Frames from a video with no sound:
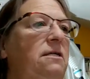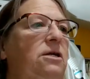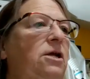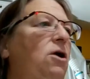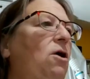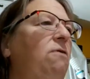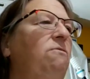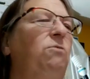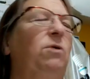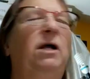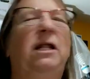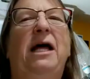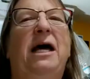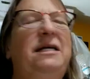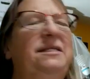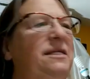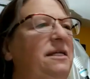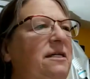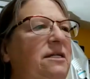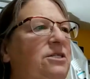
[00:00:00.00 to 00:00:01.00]
you know, I'm
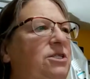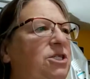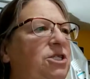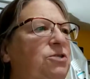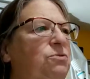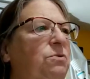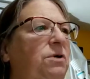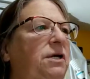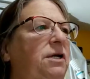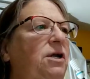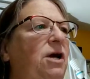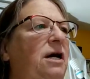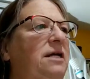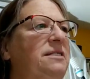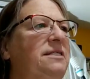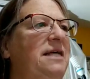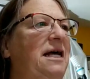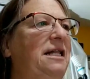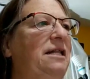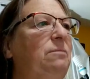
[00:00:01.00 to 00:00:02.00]
realizing it's just really not
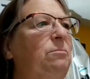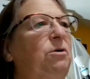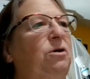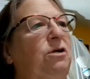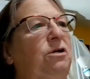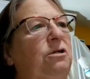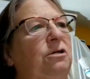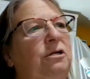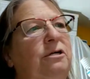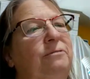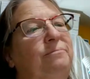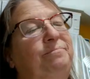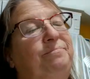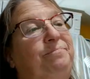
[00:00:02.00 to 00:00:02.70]
sellable or